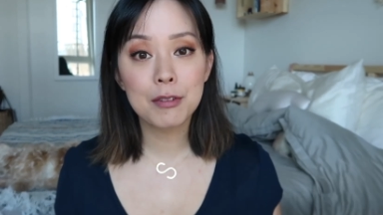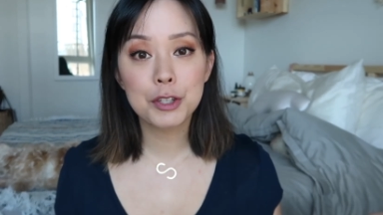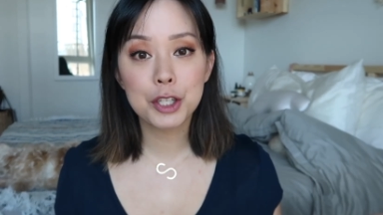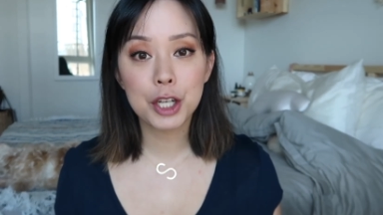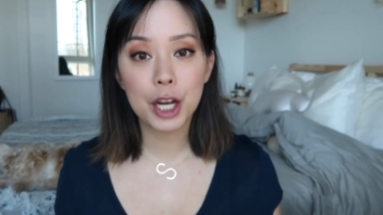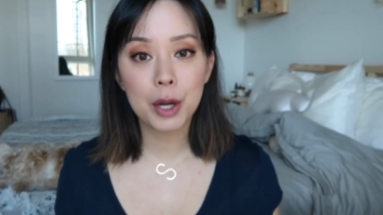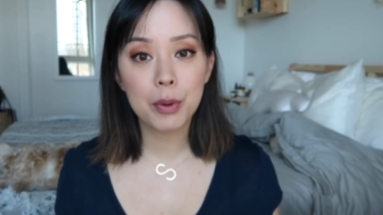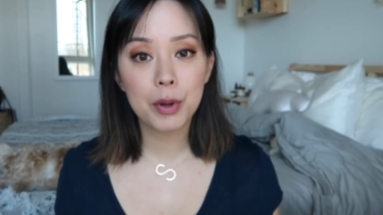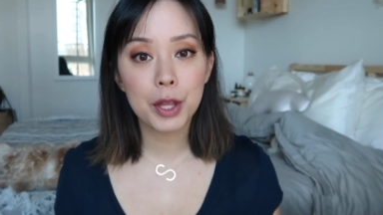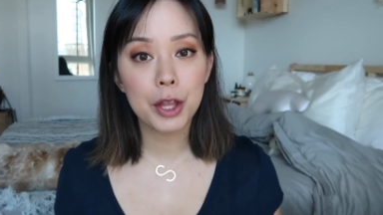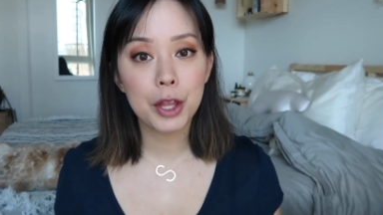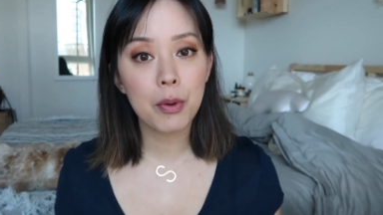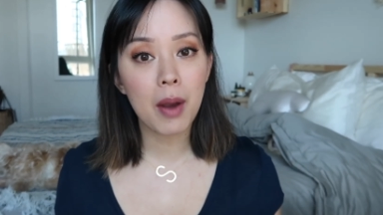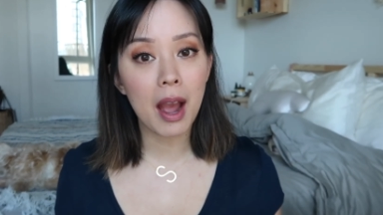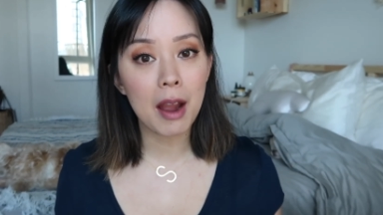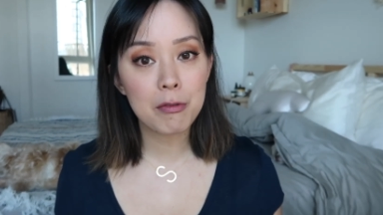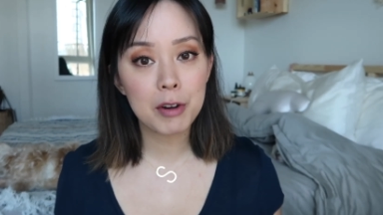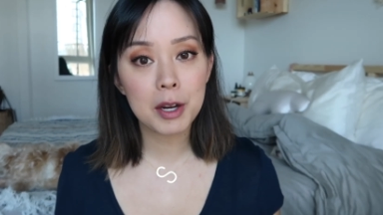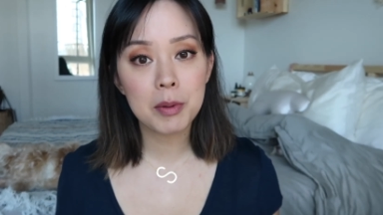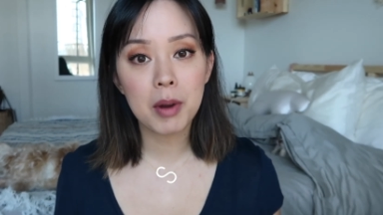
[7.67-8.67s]
I love sharing with you
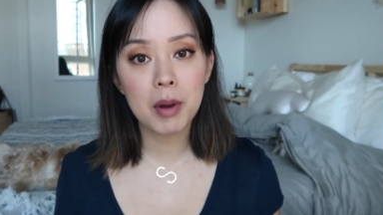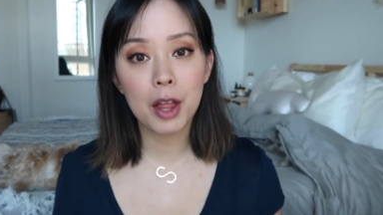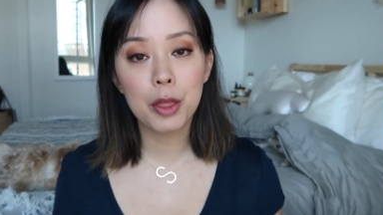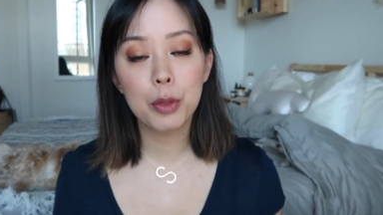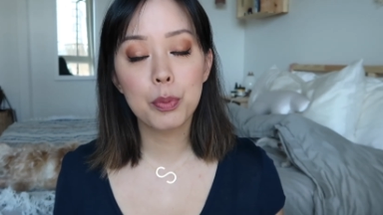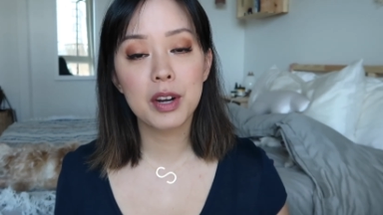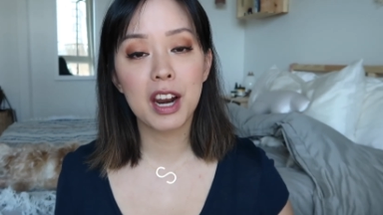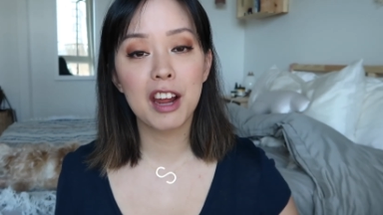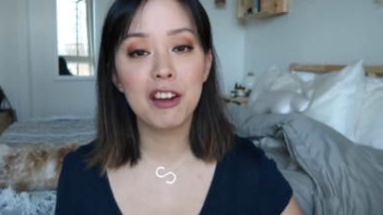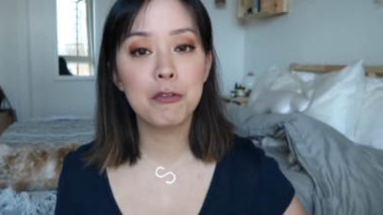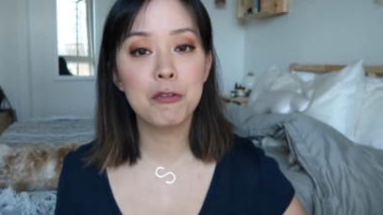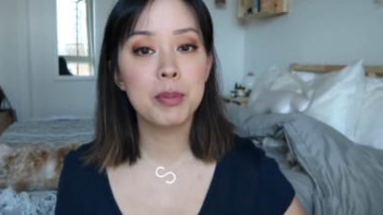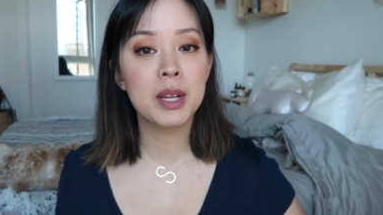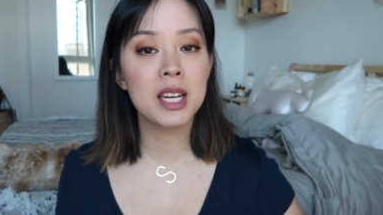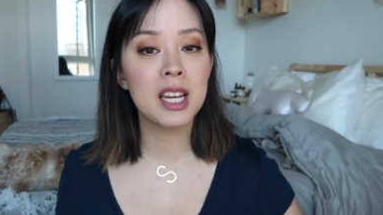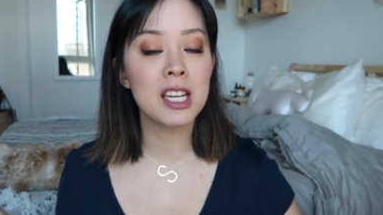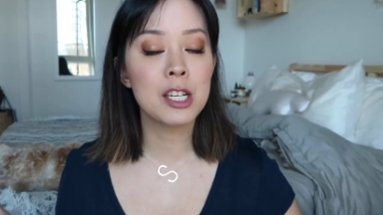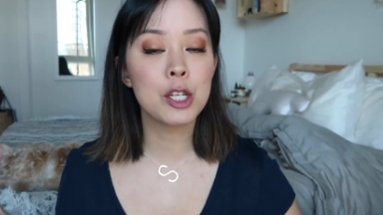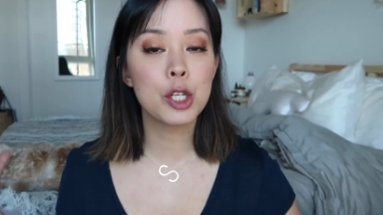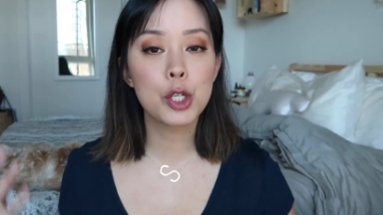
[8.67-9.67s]
every month what I've
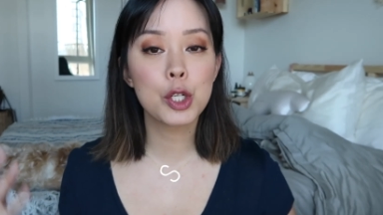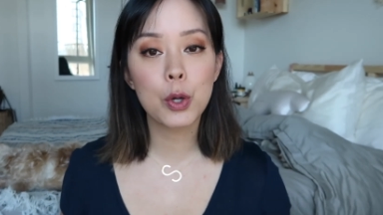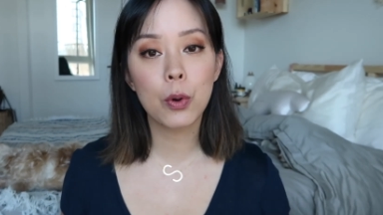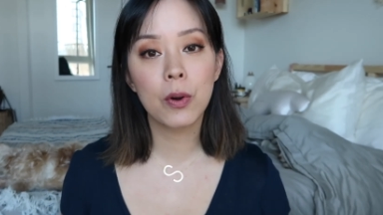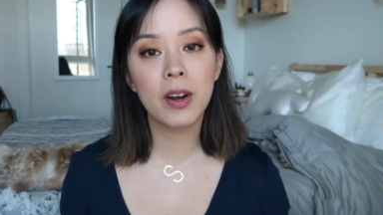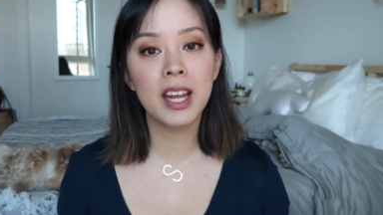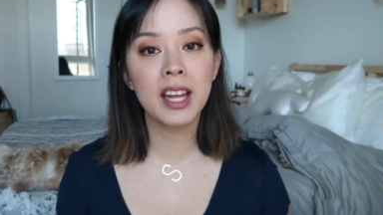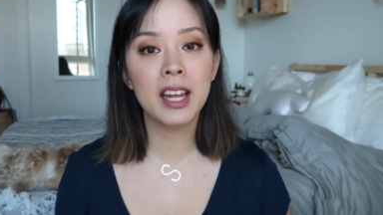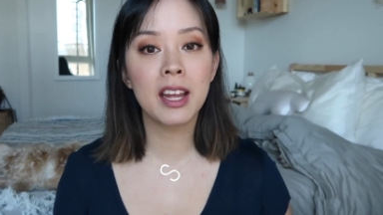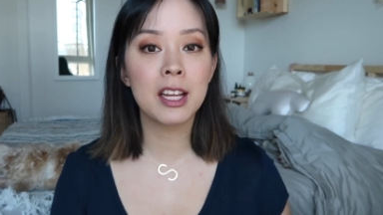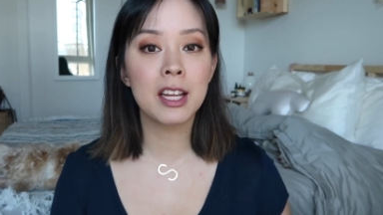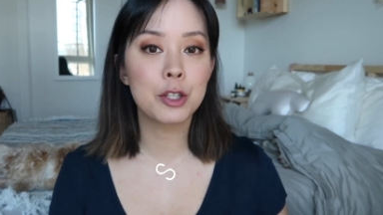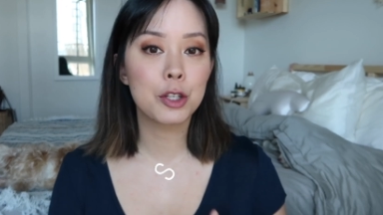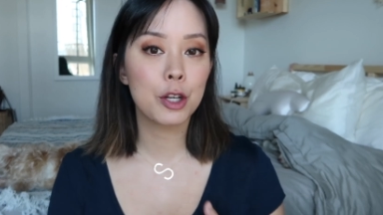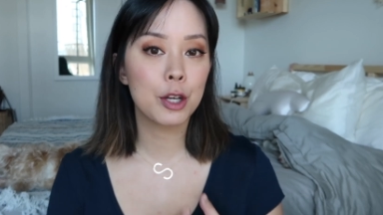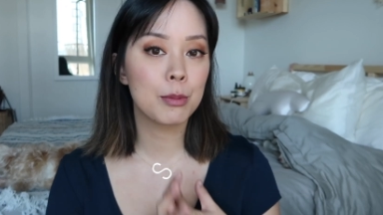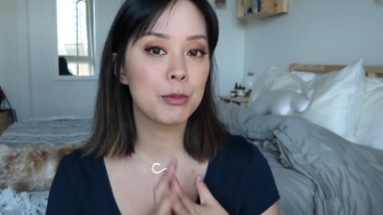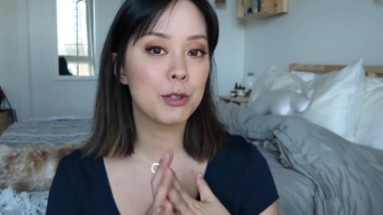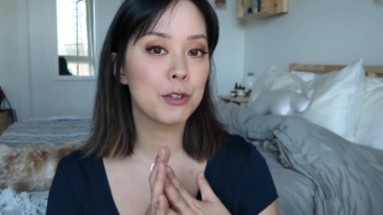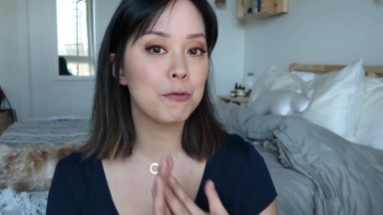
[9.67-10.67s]
been enjoying in
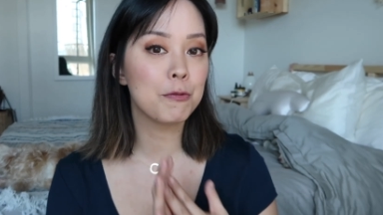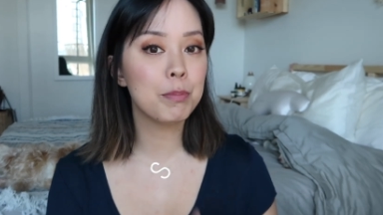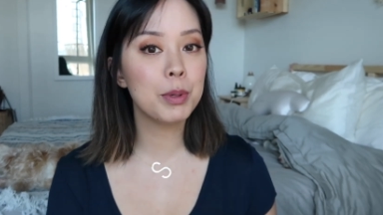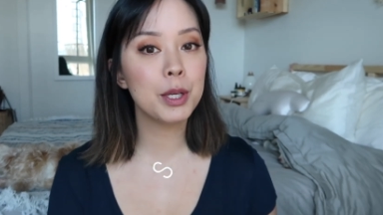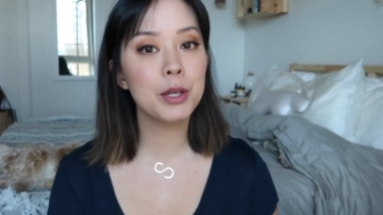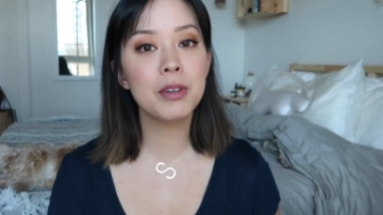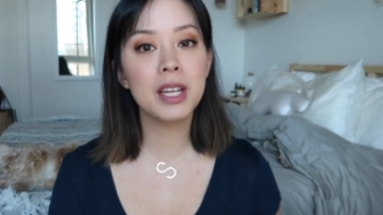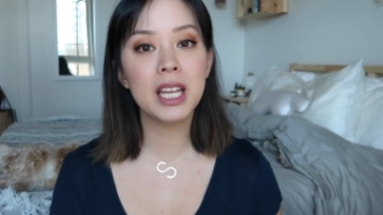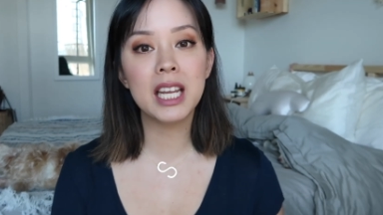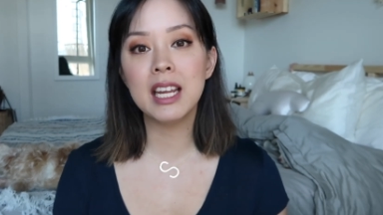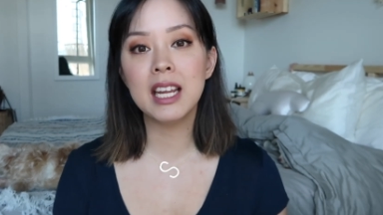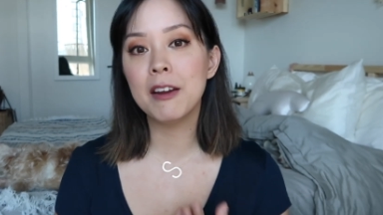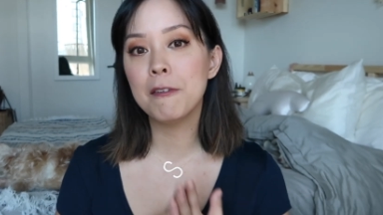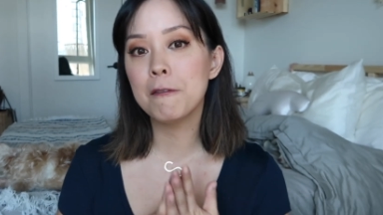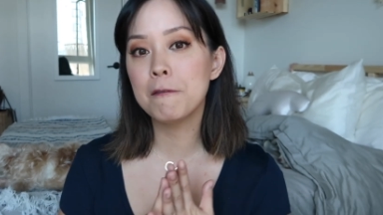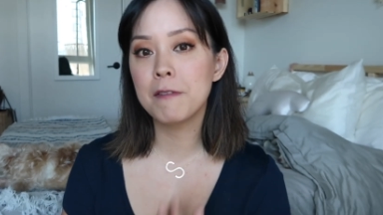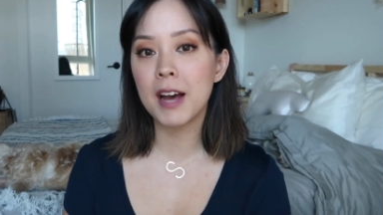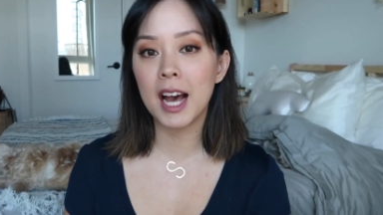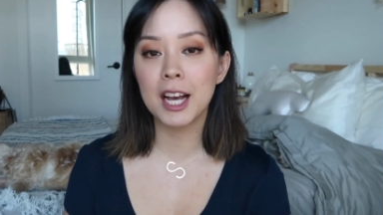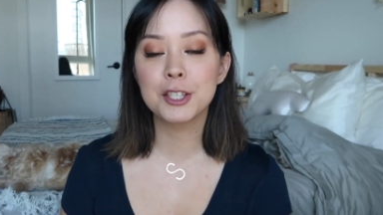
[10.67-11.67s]
terms of
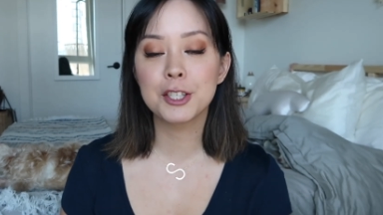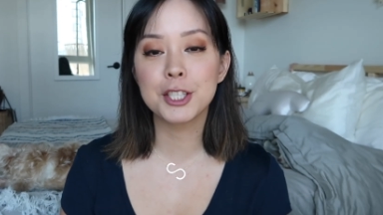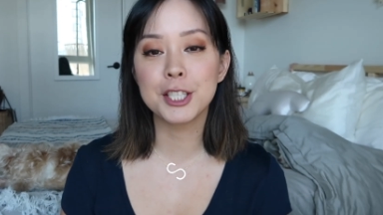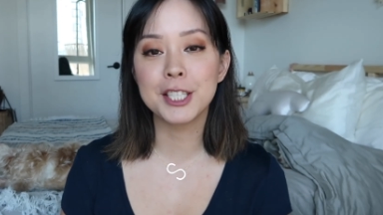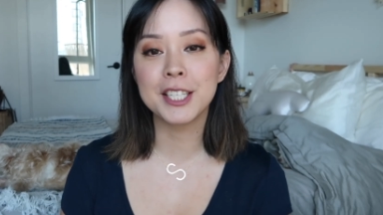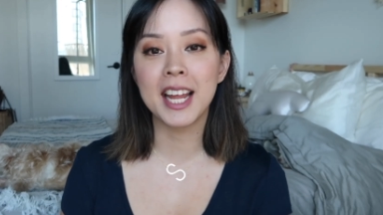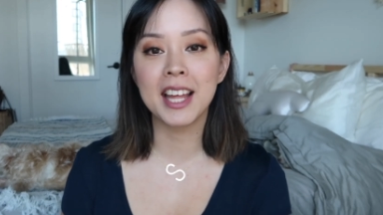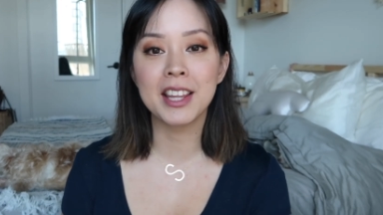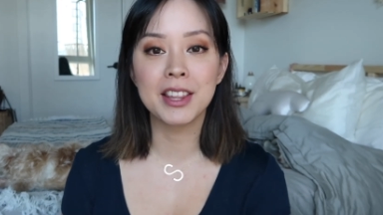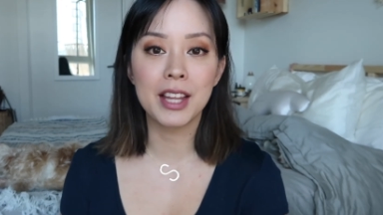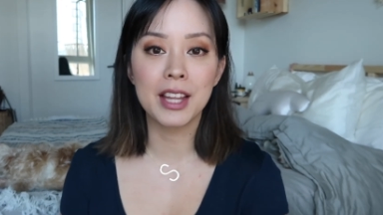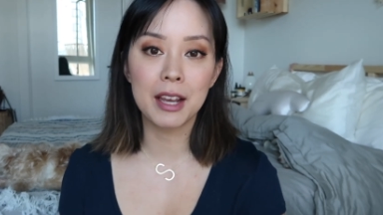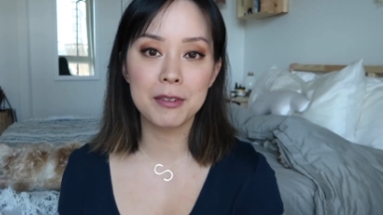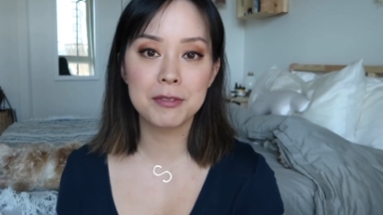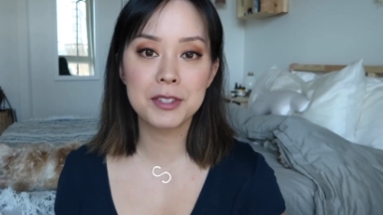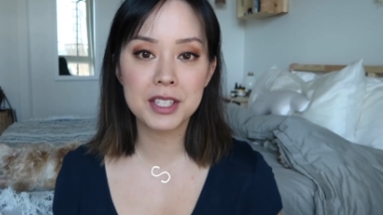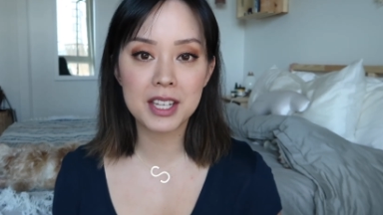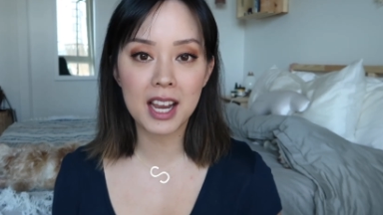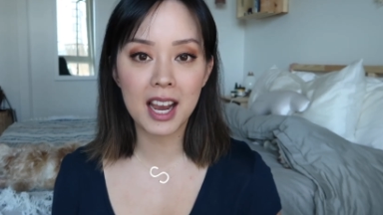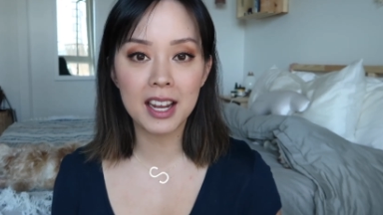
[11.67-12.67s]
beauty, fashion, and
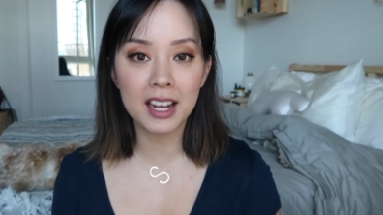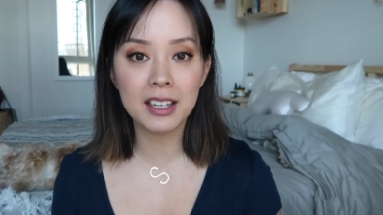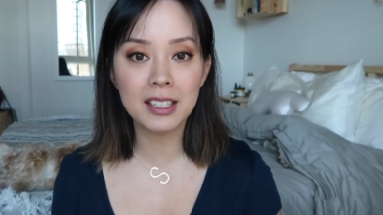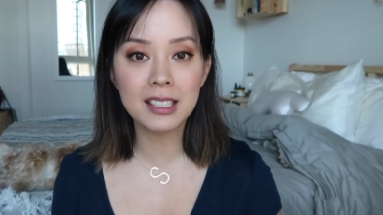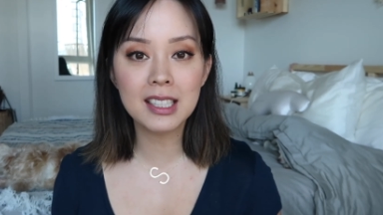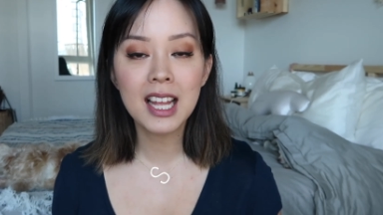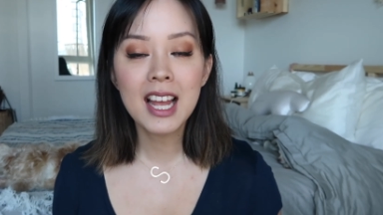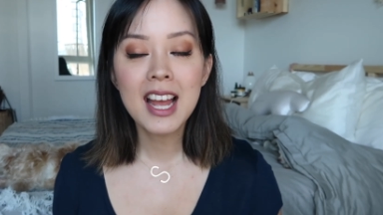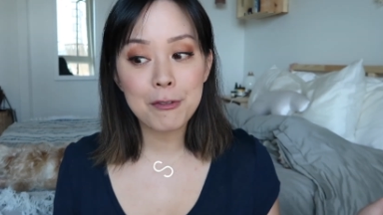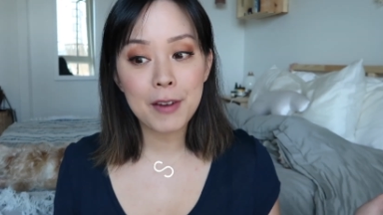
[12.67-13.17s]
lifestyle.